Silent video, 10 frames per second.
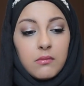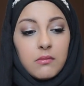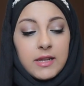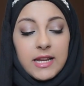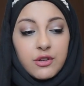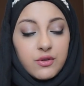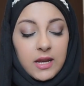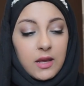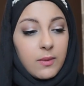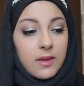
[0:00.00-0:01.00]

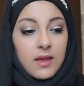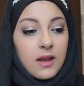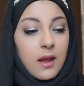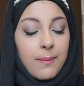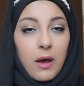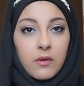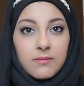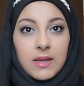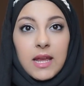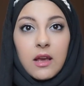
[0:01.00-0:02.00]
Literally within about a
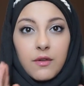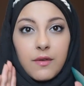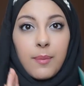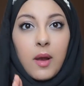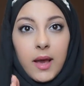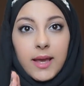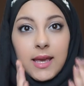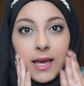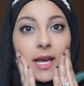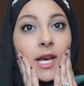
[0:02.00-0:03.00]
minute of
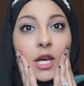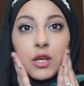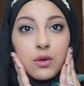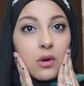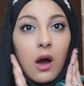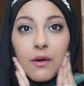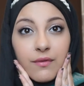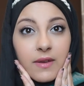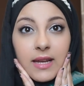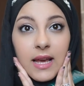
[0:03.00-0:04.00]
applying it, you can't
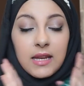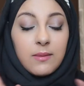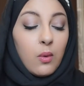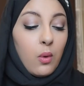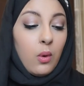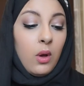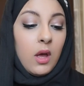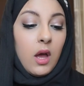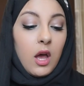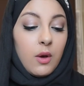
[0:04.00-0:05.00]
feel it anymore.
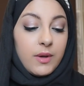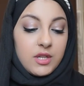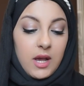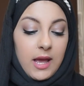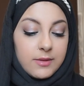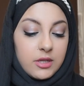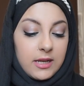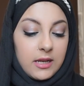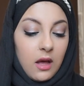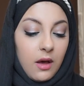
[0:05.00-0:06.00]
Which I
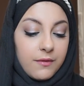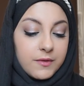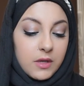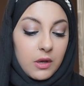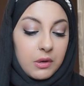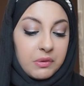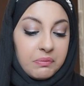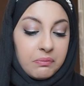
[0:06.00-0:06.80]
absolutely love, so